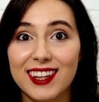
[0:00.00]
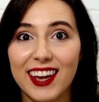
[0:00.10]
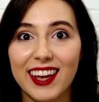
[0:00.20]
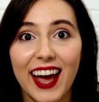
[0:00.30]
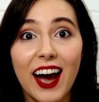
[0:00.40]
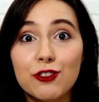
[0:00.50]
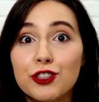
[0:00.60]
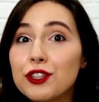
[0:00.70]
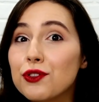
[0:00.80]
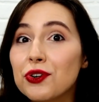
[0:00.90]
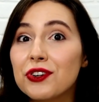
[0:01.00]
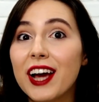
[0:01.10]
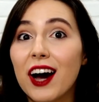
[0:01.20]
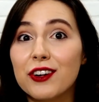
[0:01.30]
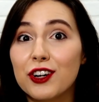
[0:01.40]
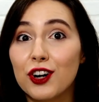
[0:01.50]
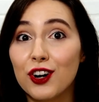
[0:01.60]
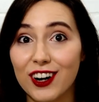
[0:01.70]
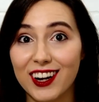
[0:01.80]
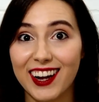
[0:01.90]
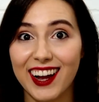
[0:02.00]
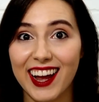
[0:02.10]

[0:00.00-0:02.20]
like how she learned how to cook